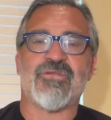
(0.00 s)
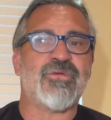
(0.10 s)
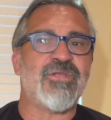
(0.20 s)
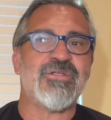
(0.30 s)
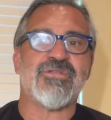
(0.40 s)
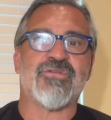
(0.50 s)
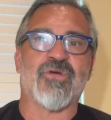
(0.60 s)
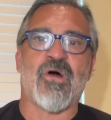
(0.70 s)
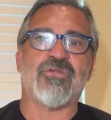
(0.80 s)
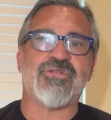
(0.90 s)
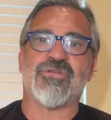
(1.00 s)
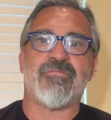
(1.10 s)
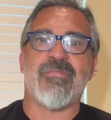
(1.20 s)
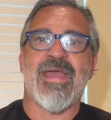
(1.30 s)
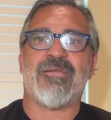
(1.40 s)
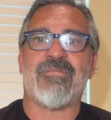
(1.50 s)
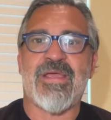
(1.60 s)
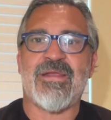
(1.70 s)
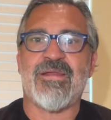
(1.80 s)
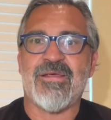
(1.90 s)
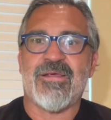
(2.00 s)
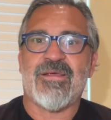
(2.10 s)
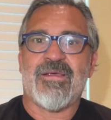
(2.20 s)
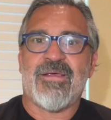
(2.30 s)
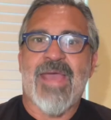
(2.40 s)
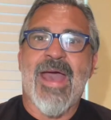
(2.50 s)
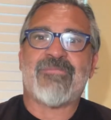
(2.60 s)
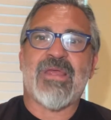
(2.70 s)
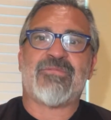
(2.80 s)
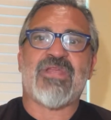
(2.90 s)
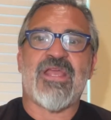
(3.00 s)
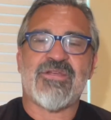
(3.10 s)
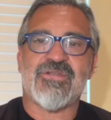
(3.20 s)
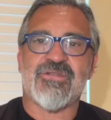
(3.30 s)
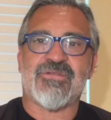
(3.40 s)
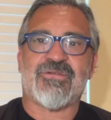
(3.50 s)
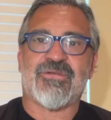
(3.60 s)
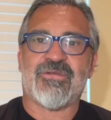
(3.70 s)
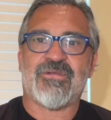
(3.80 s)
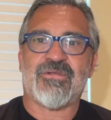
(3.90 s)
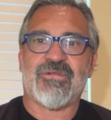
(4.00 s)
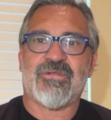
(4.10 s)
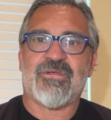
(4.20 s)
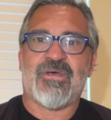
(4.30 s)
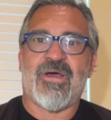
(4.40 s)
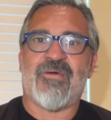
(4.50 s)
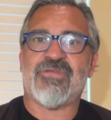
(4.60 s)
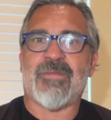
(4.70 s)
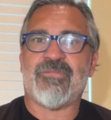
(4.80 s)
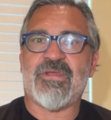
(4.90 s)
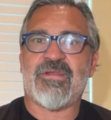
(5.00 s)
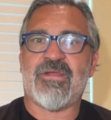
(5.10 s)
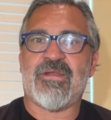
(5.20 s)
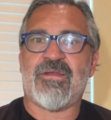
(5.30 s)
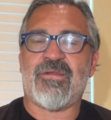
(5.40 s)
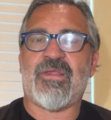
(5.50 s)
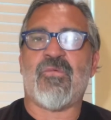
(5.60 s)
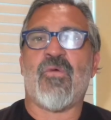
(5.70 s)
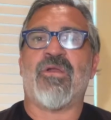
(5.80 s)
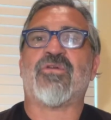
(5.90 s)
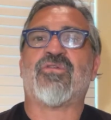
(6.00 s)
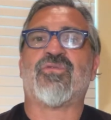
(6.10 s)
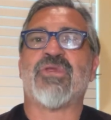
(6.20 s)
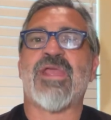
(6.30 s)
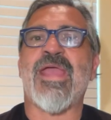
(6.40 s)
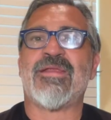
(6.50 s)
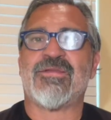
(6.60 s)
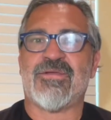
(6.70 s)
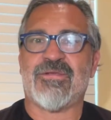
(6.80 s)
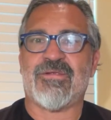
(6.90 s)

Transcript: Religions are all just man-made adaptations of something that they want to create,